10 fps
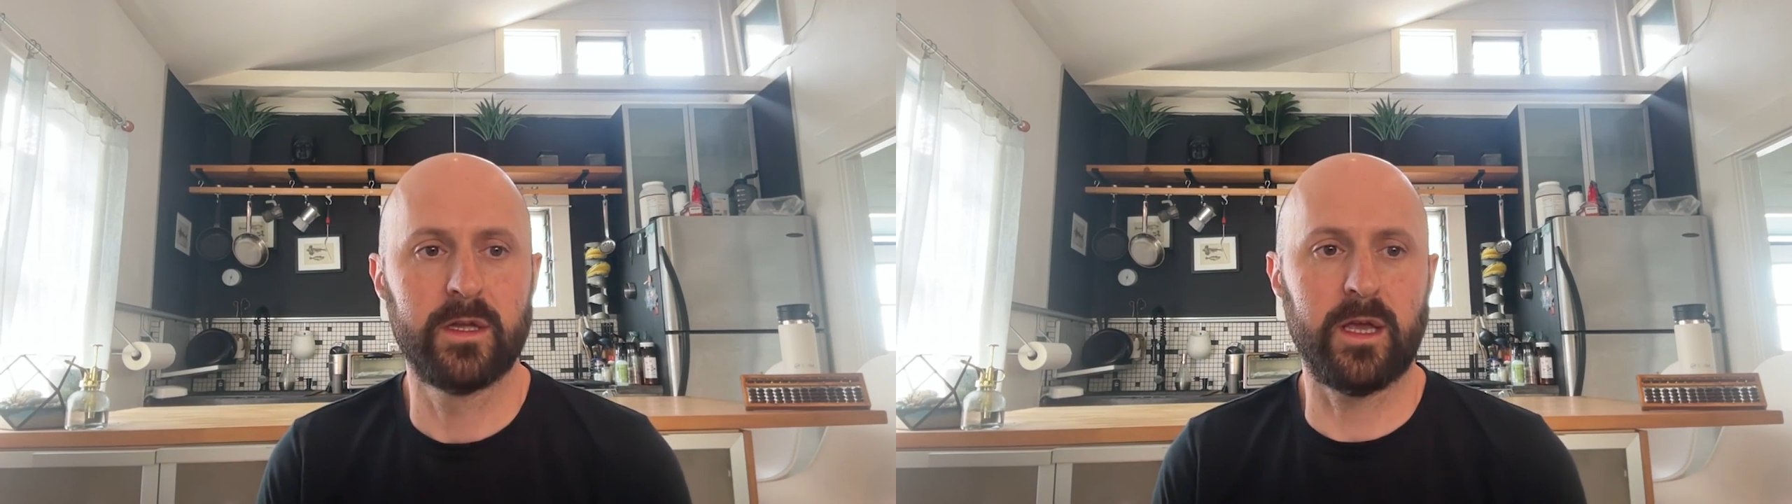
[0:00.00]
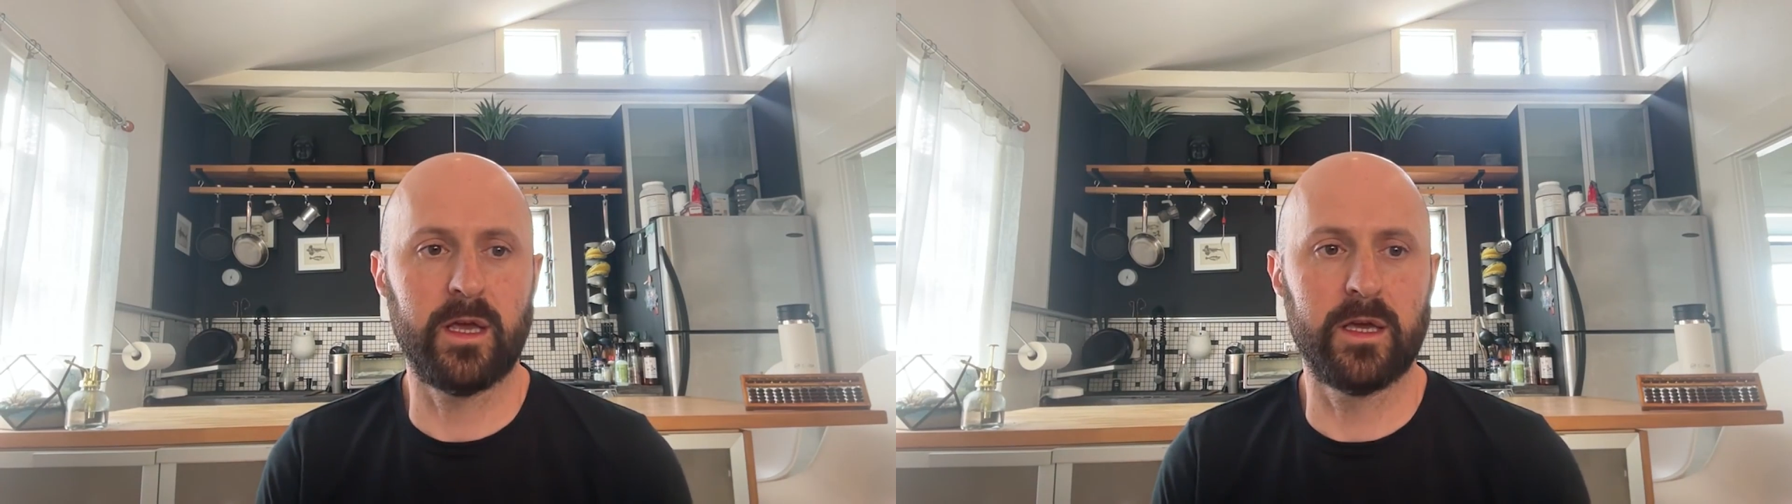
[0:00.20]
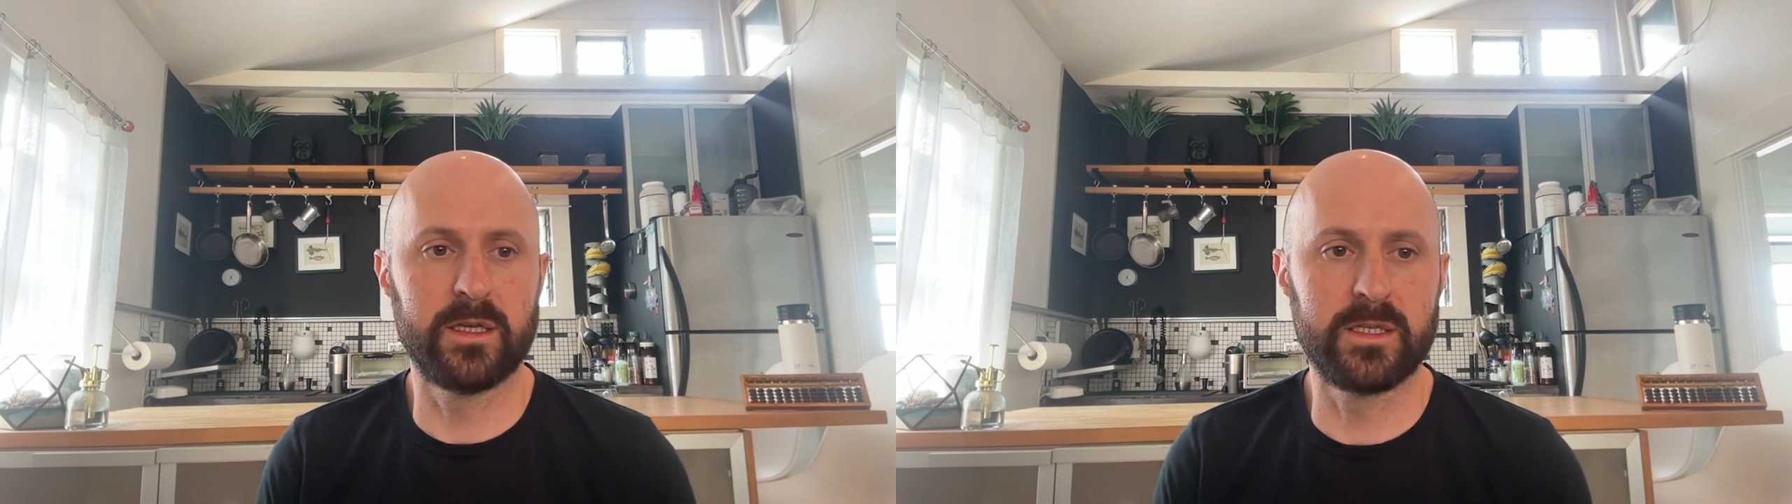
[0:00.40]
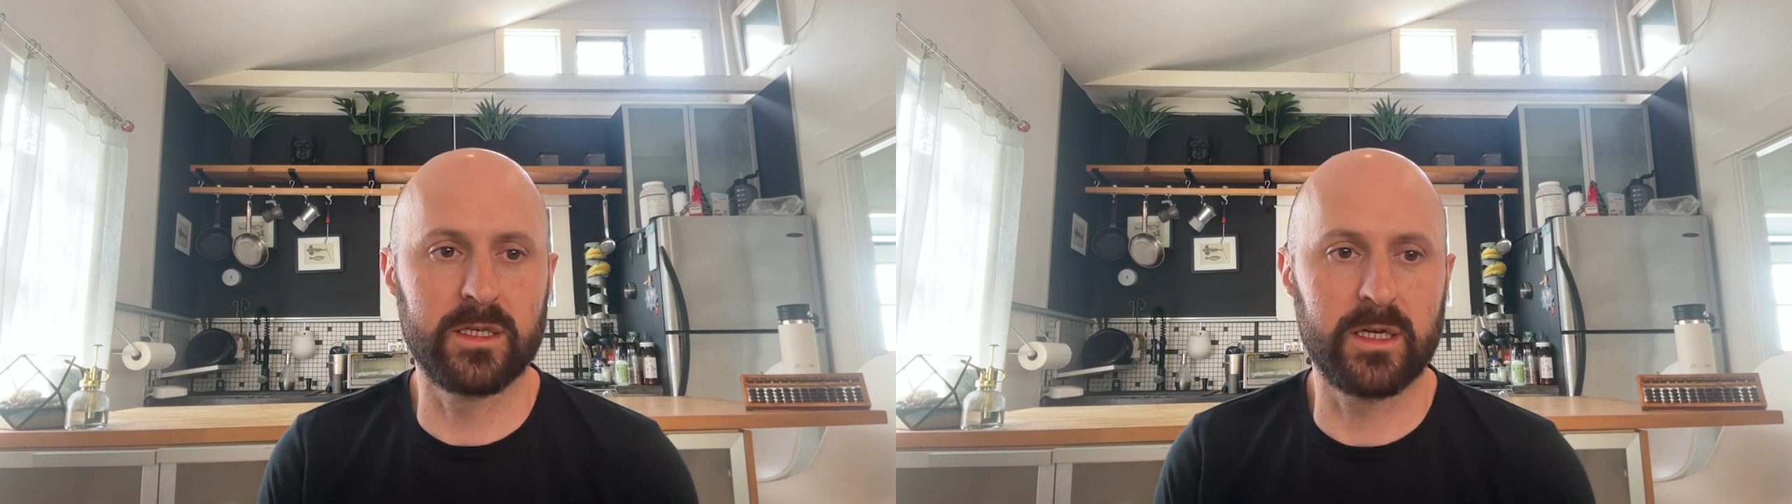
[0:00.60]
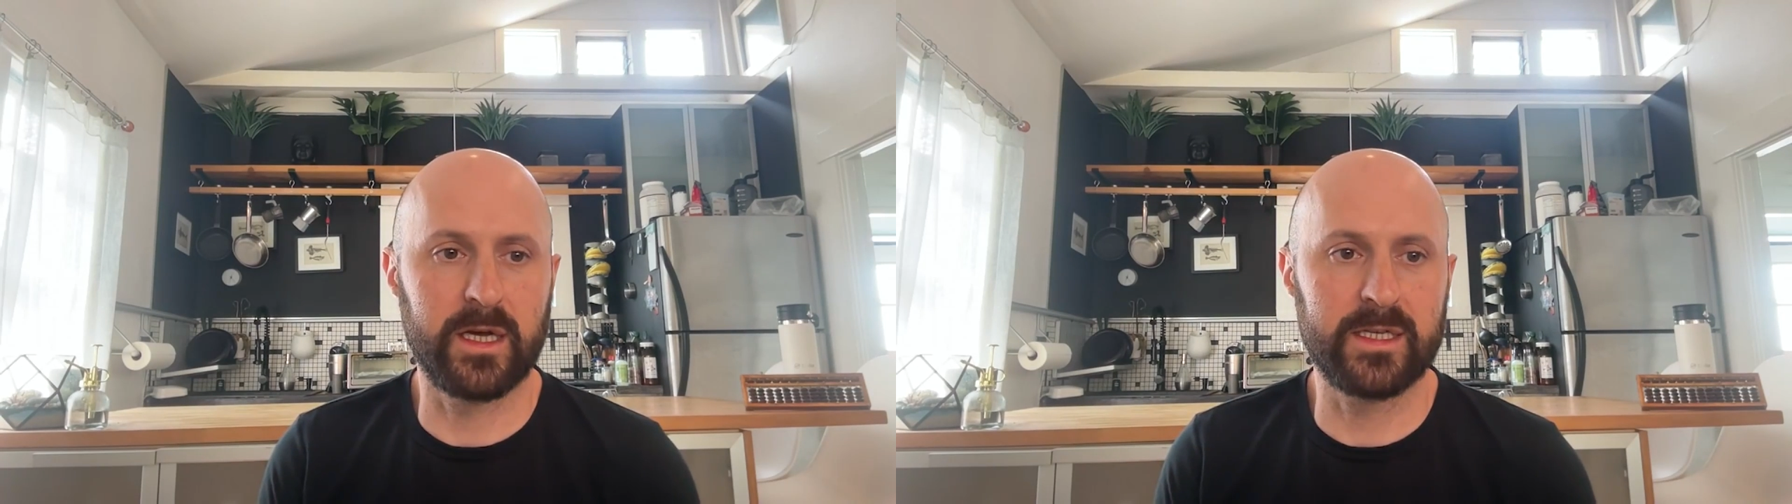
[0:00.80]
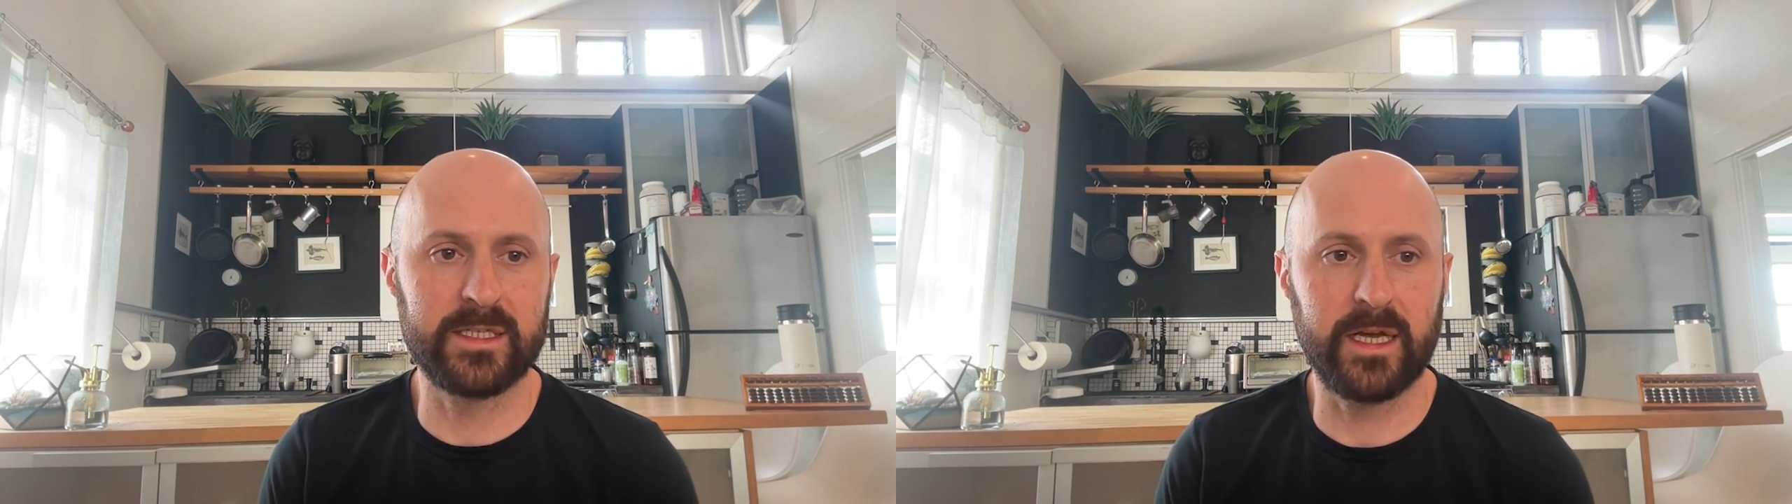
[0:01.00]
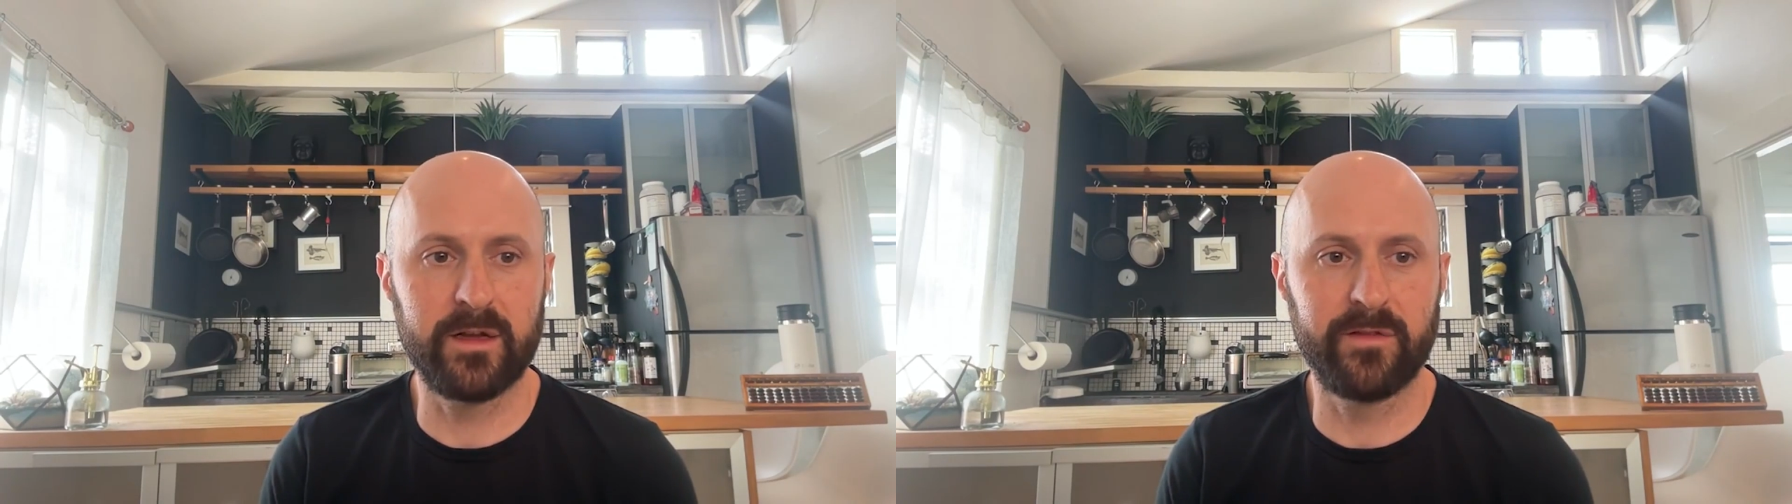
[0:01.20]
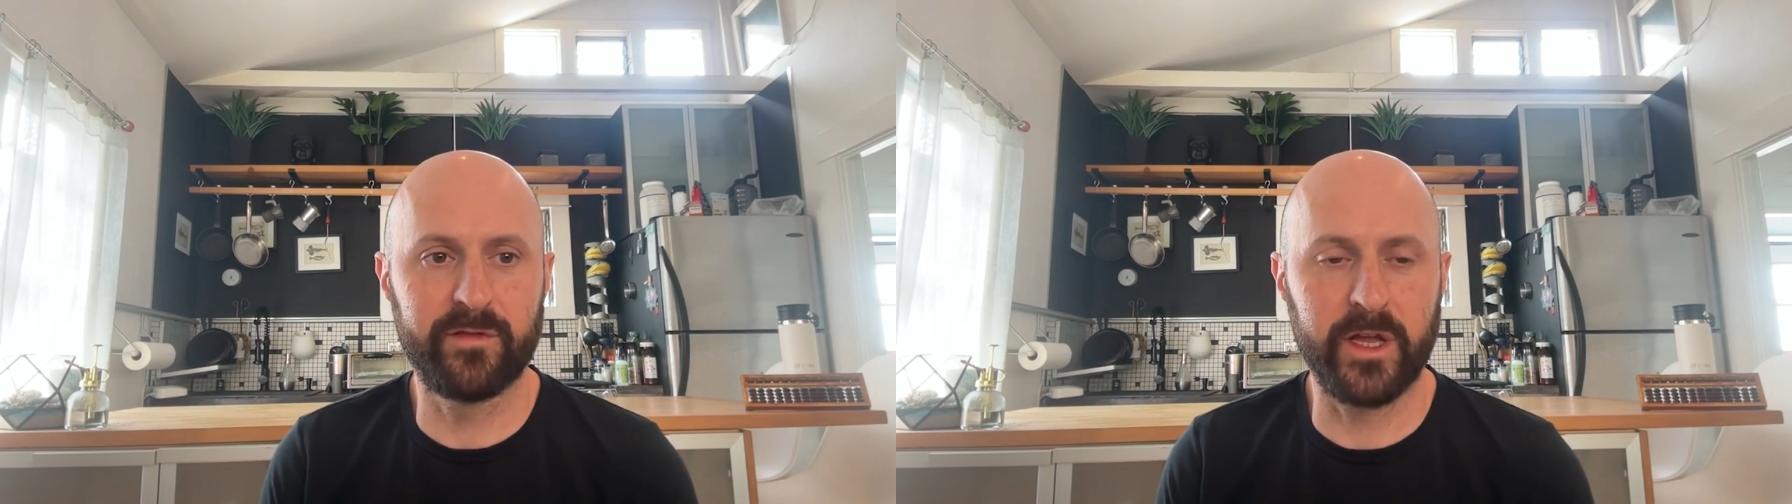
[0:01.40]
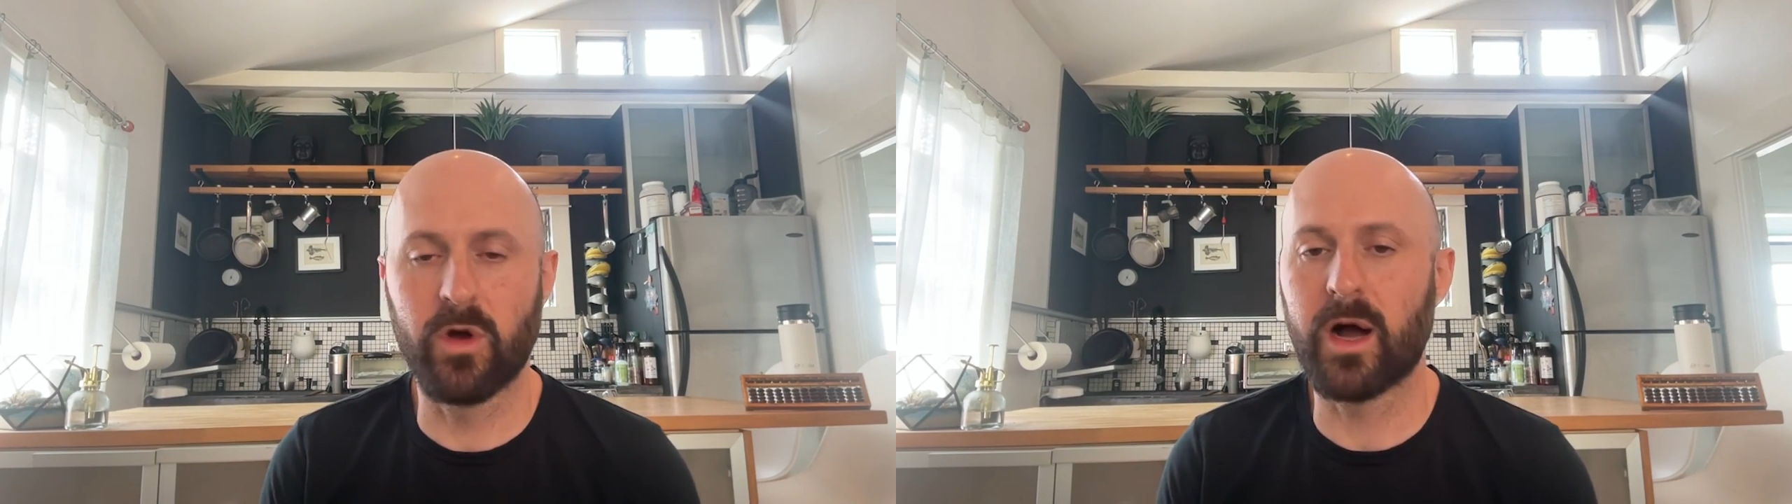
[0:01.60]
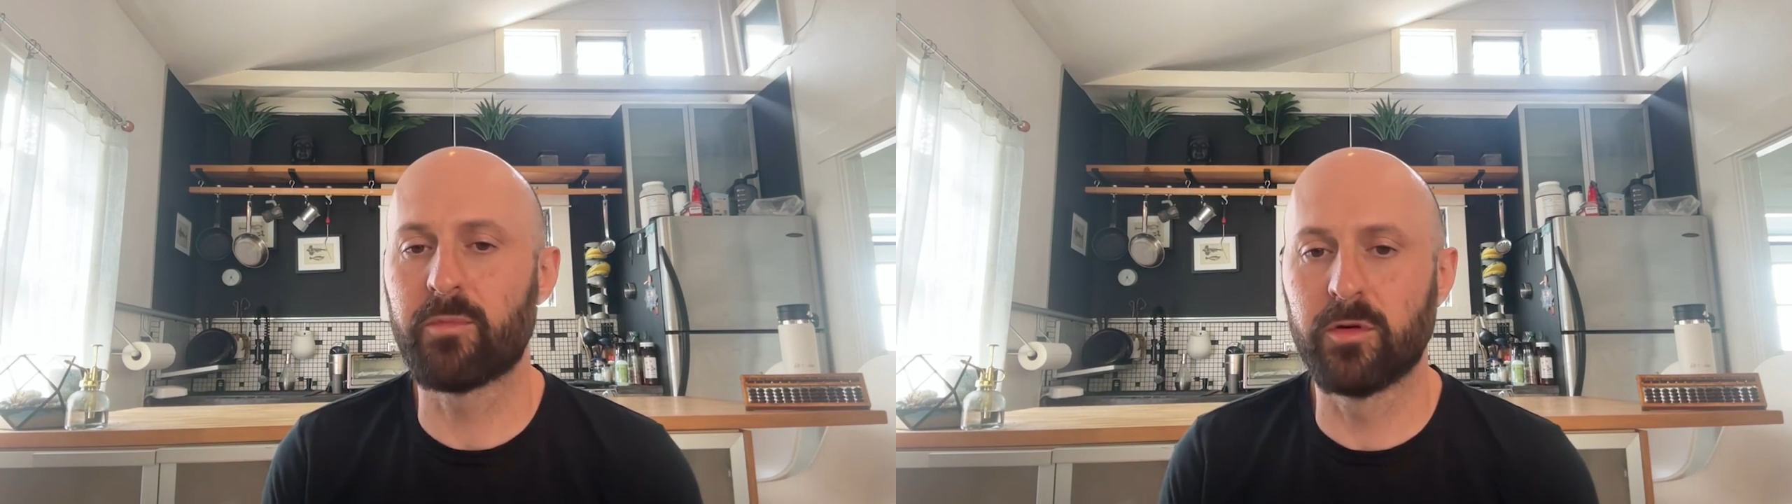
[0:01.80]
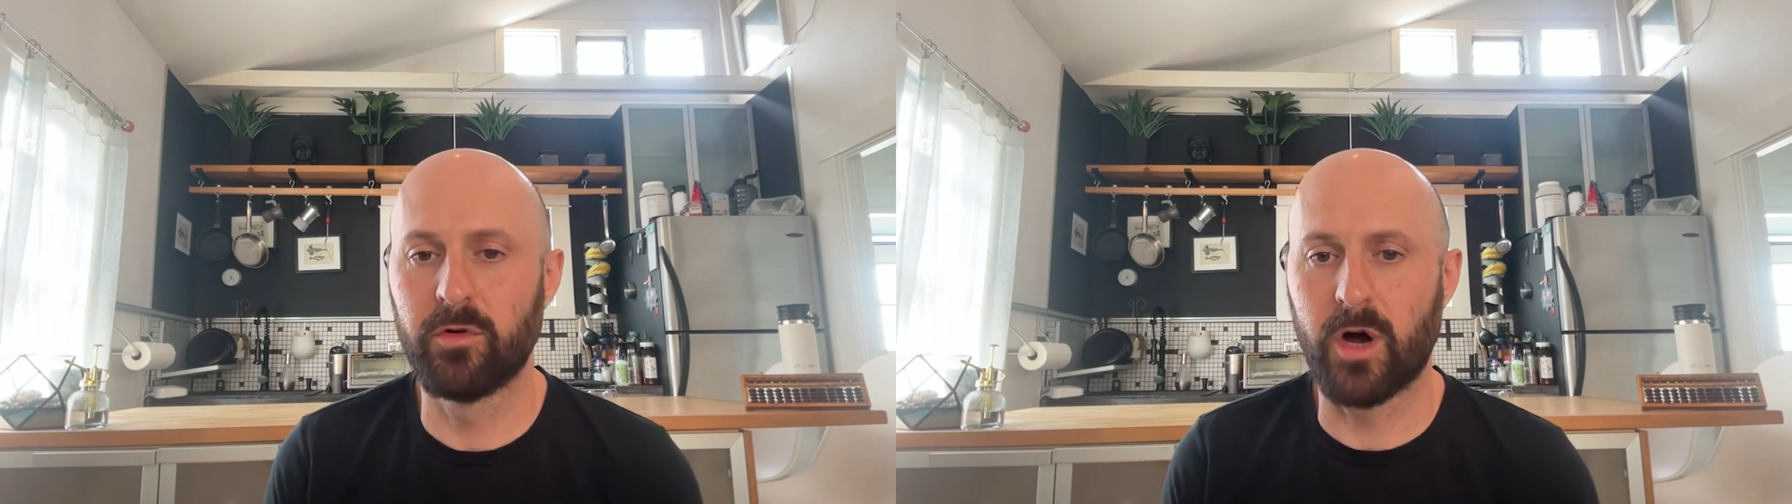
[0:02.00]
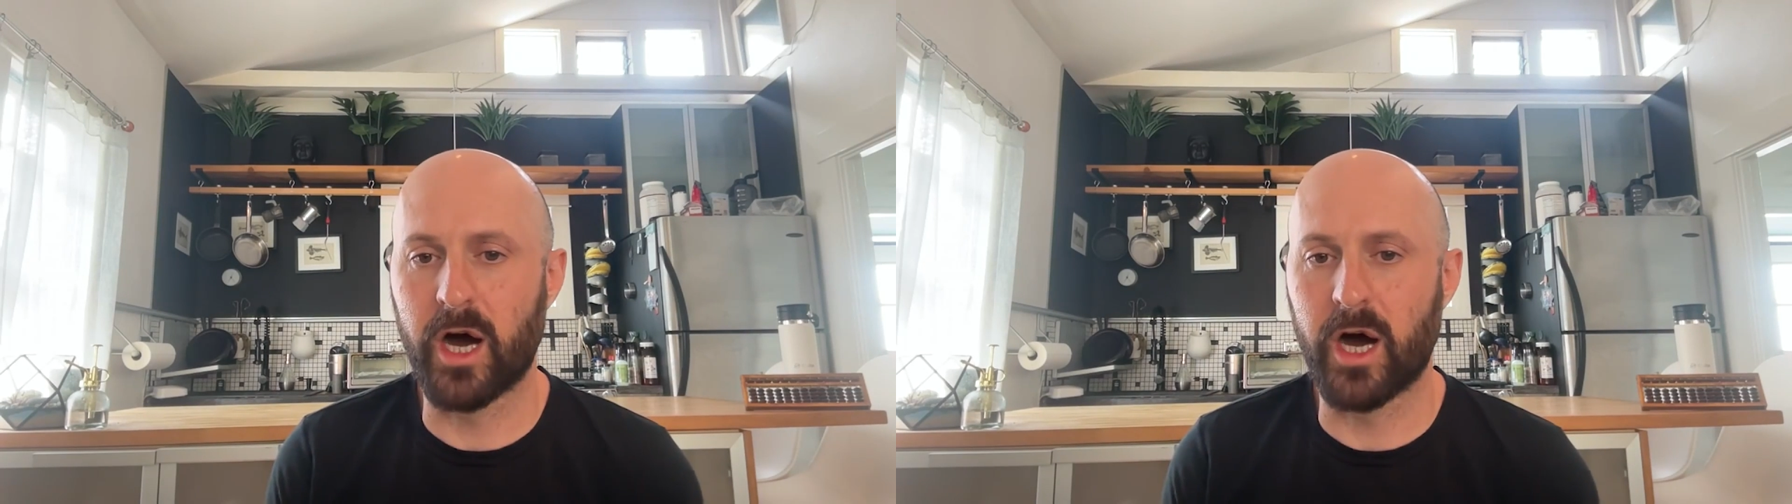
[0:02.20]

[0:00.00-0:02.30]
is a set of interoperable